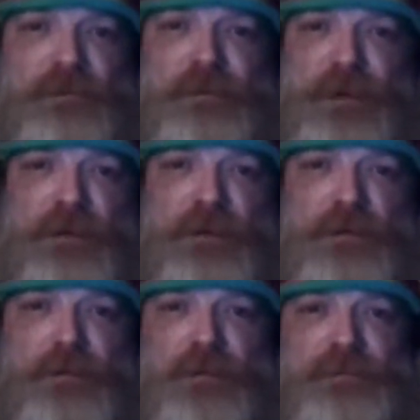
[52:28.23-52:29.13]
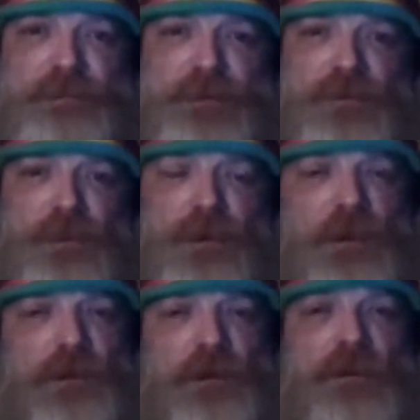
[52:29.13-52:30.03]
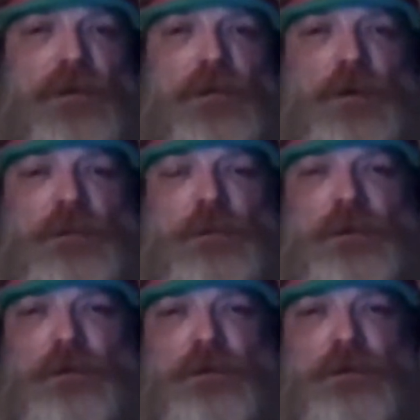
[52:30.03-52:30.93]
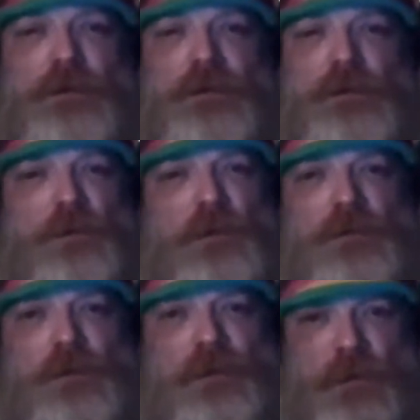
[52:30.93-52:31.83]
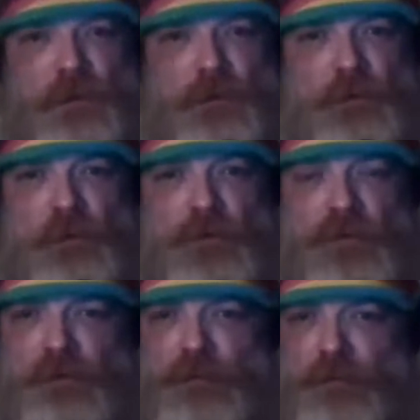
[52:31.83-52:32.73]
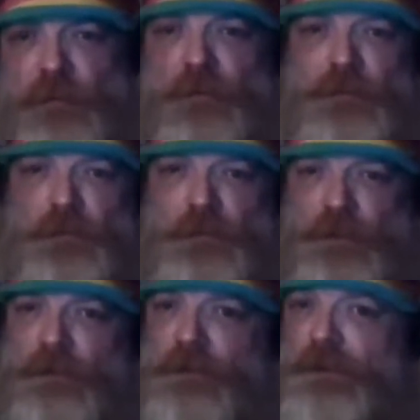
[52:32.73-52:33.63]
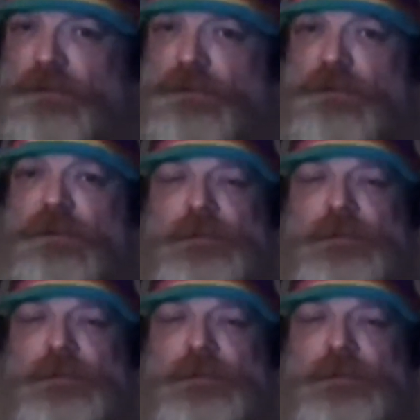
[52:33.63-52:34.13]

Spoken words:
at this weekend at the moment, especially those who are close to you,